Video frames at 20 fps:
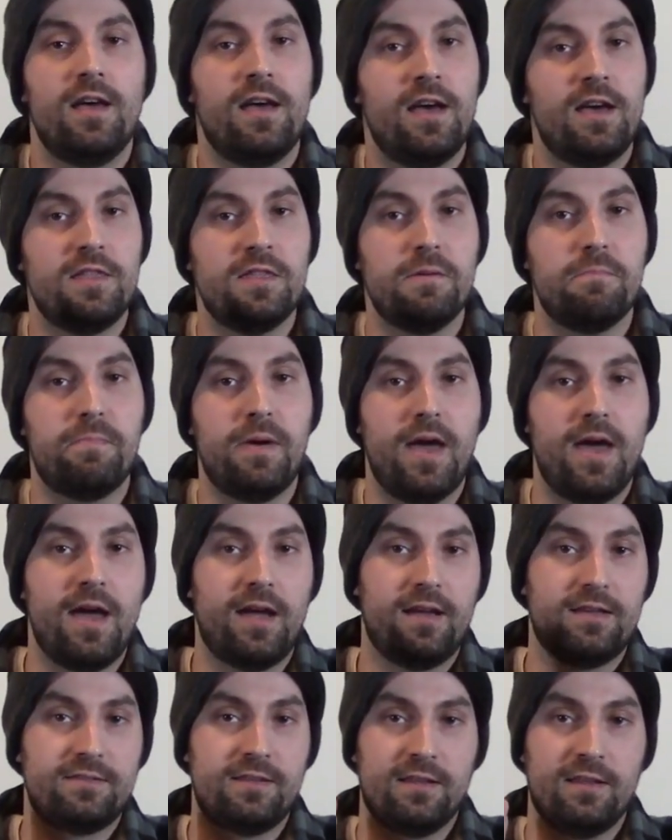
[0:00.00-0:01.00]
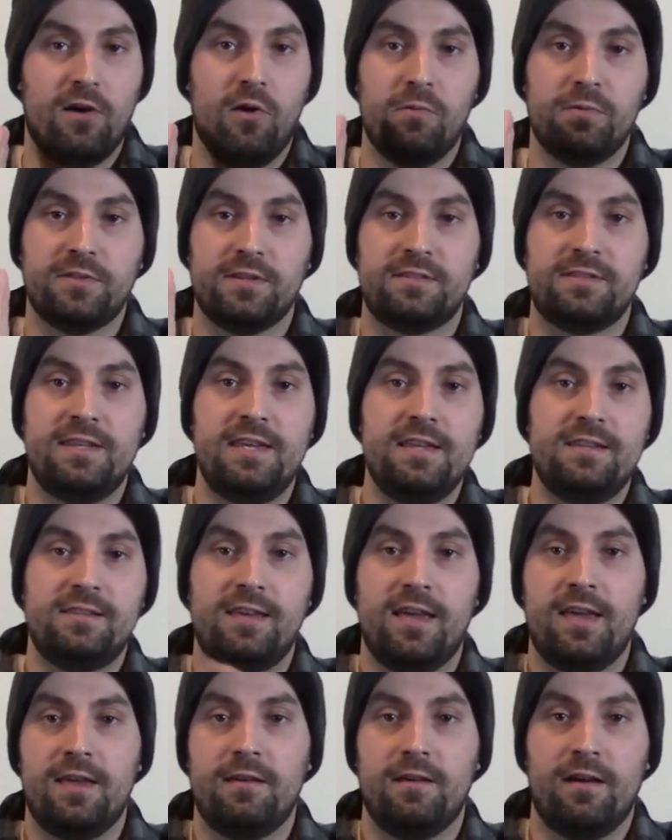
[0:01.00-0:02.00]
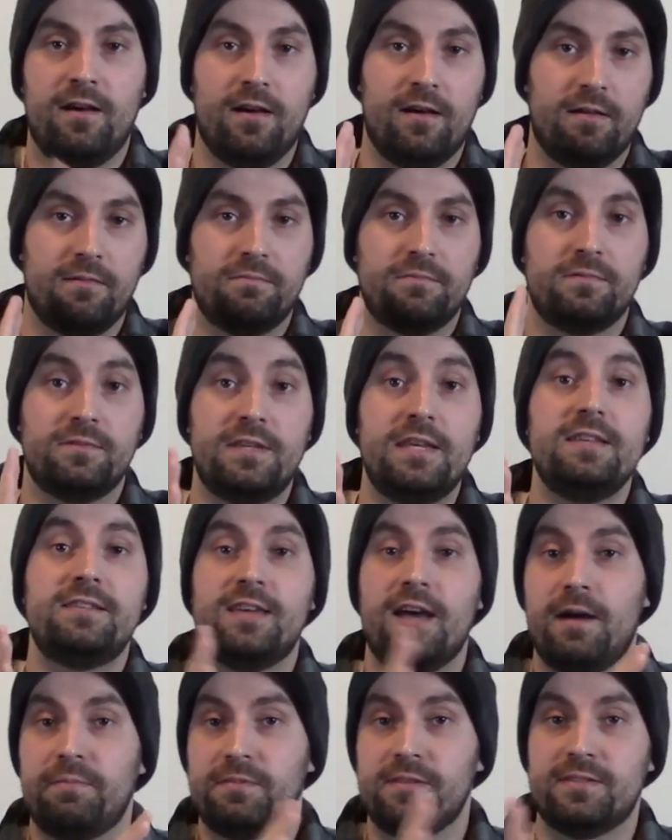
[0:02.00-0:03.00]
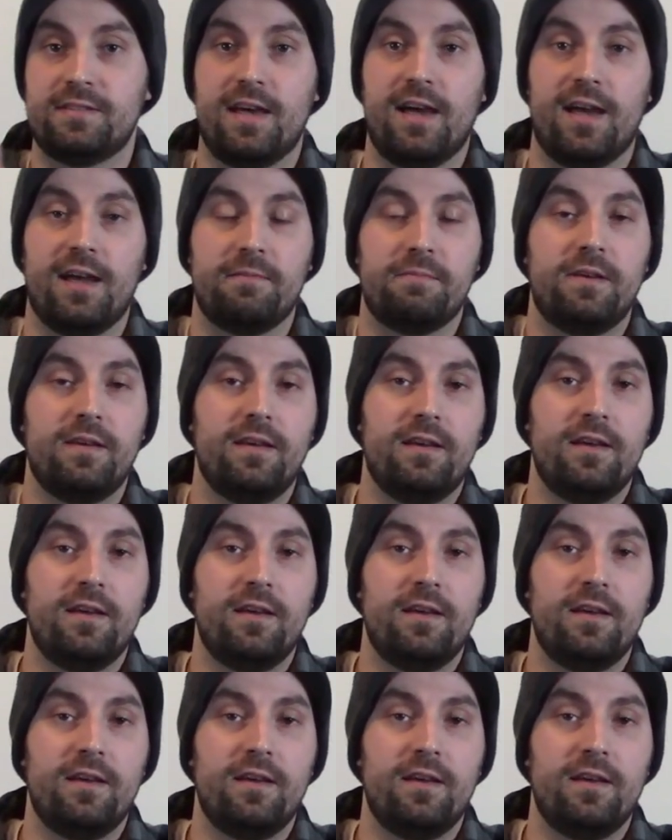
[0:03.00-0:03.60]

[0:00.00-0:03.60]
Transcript: In the back, it's almost a T-top design,